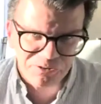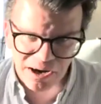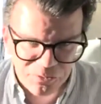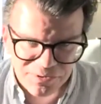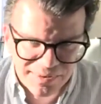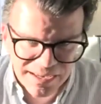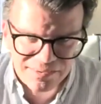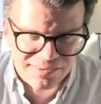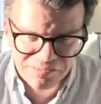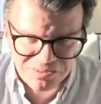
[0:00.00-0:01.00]
I would say
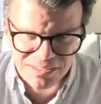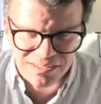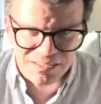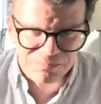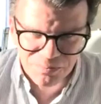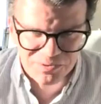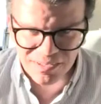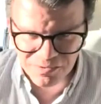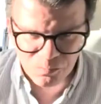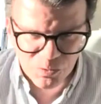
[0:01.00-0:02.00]

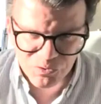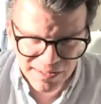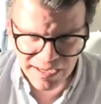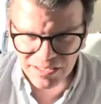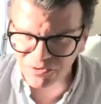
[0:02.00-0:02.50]
70% most likely,